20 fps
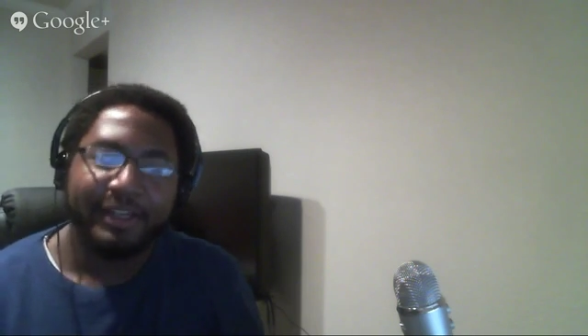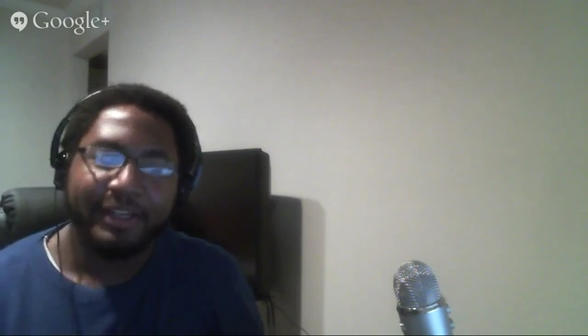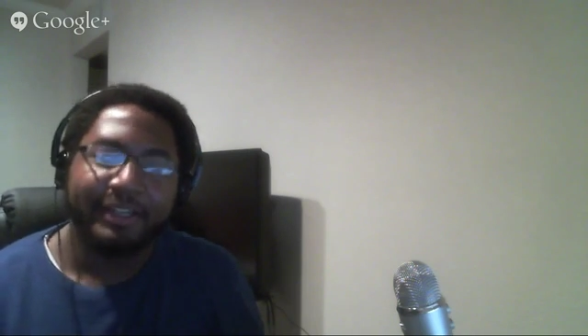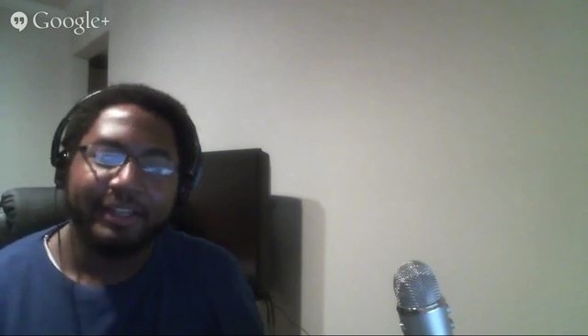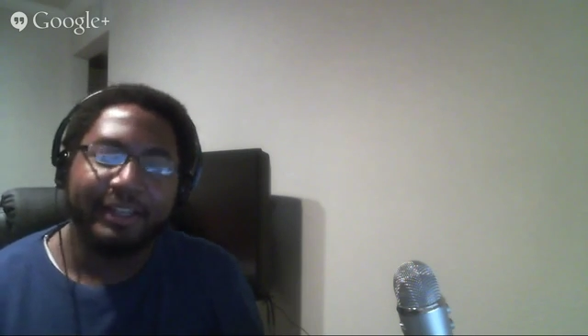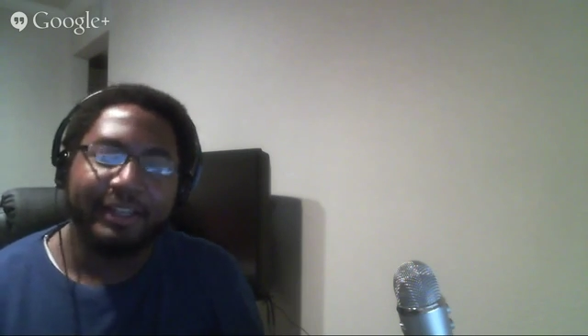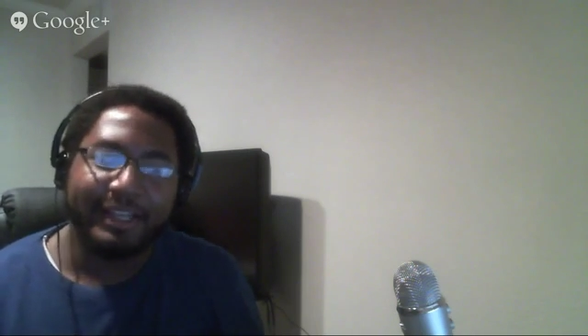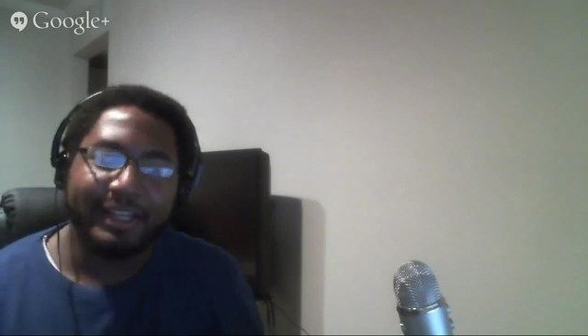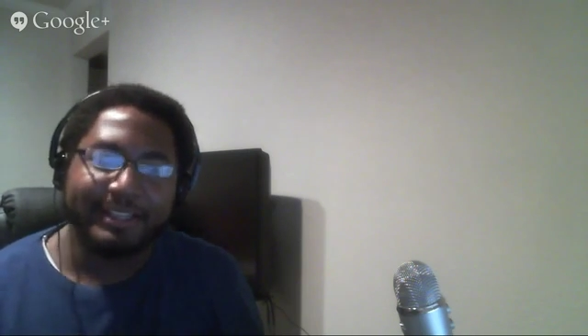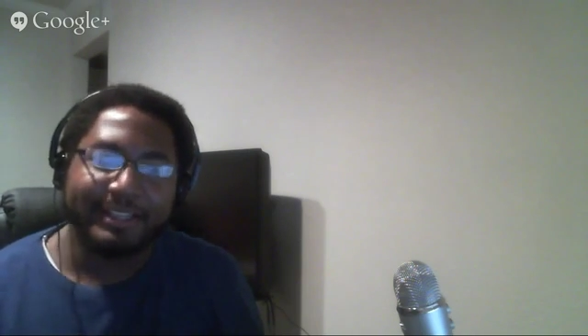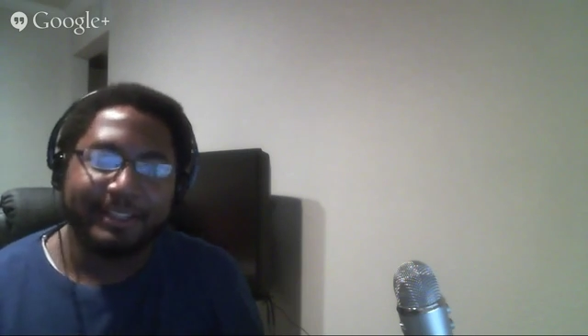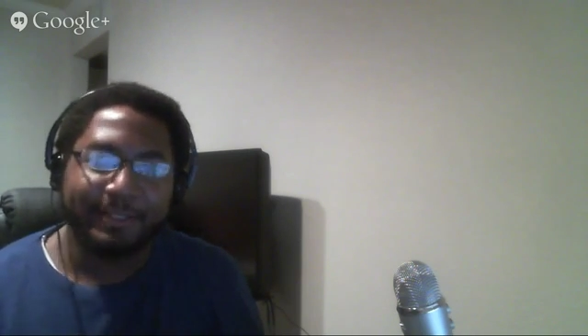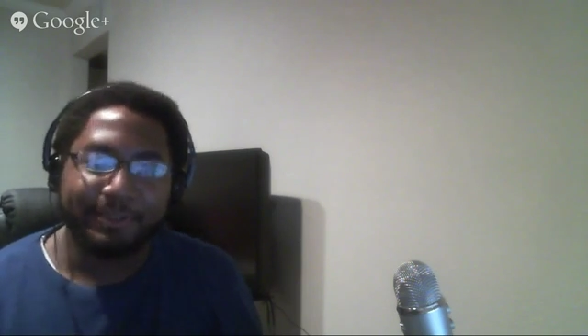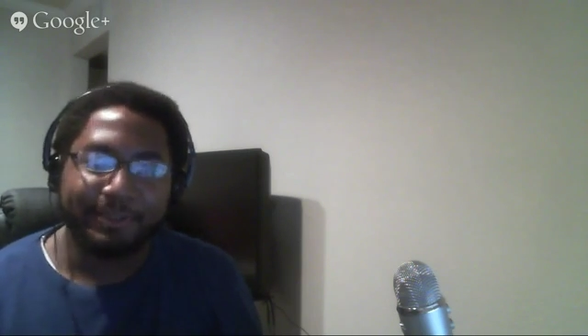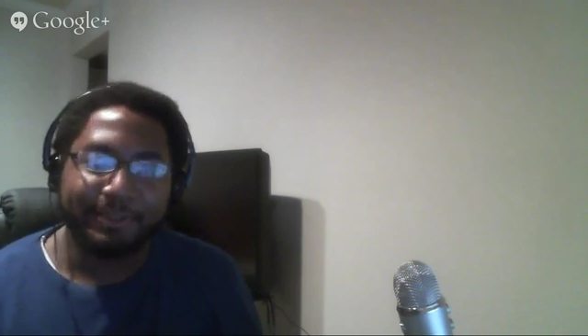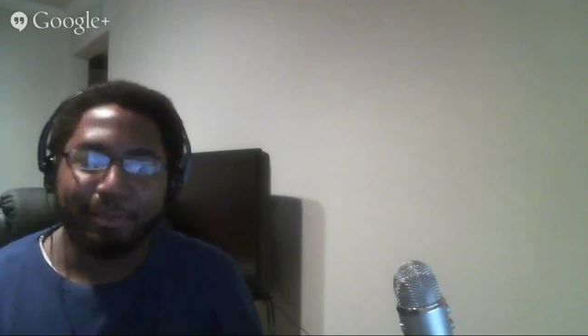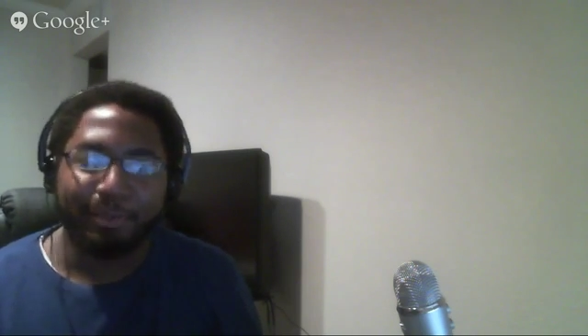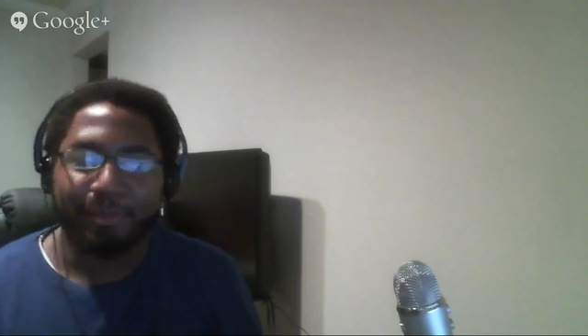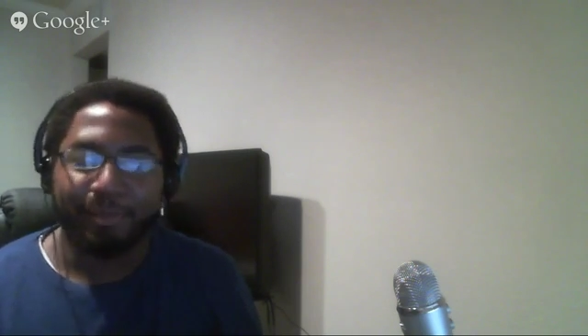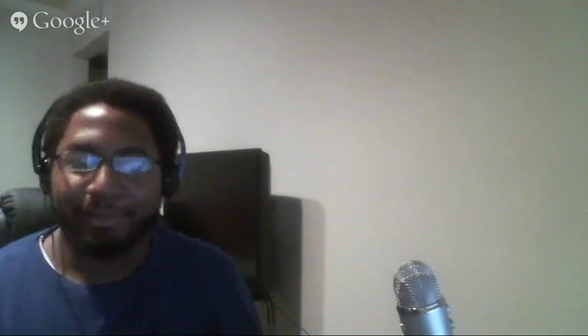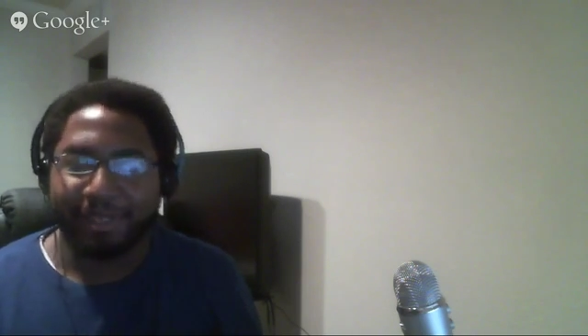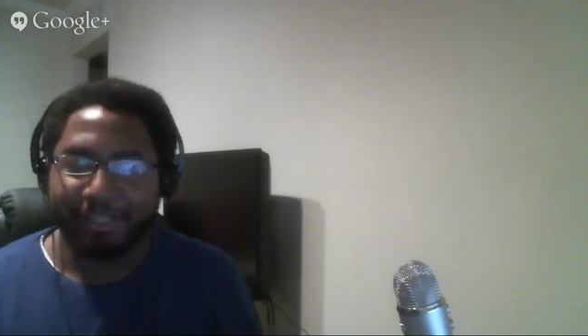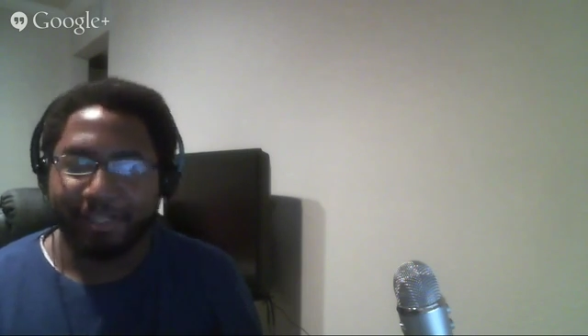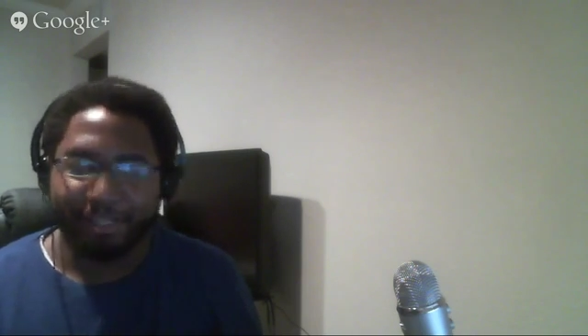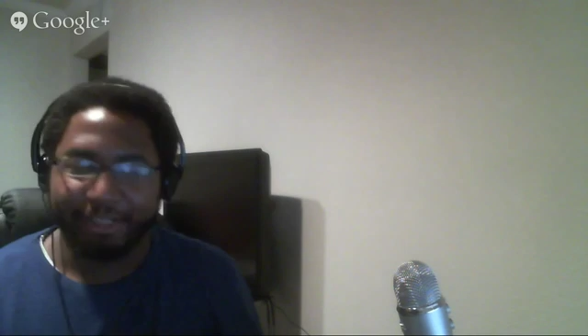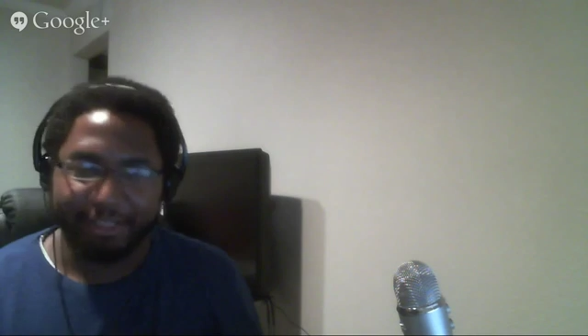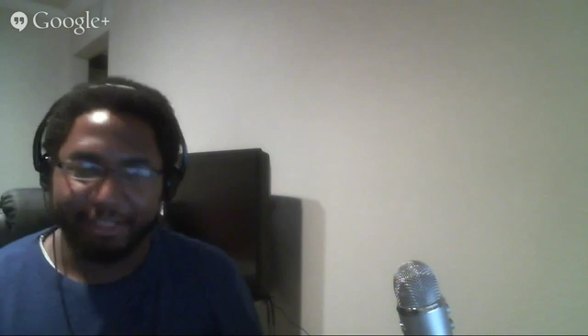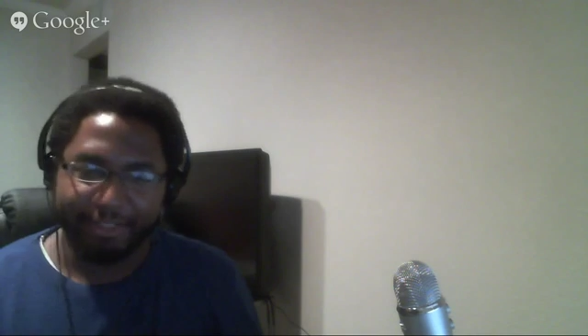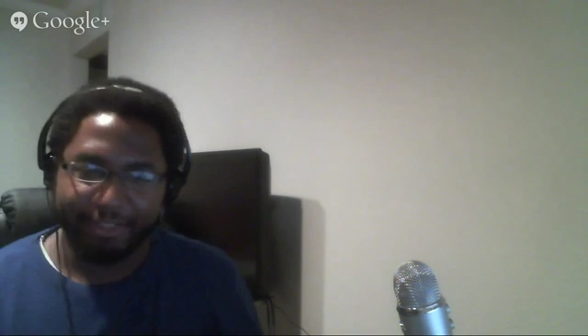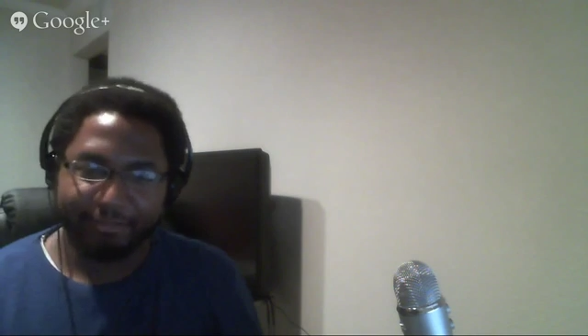unless there's more
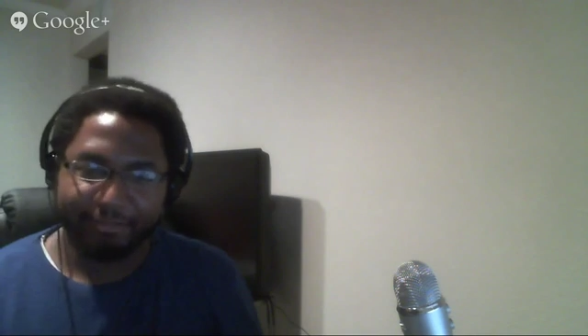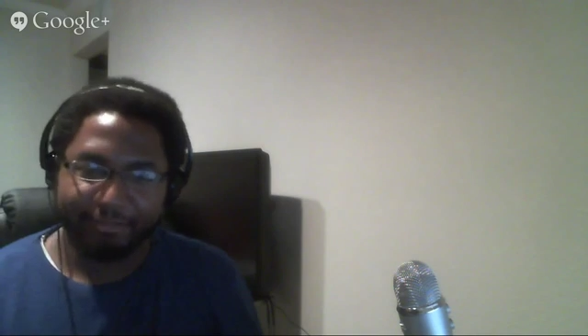money in it.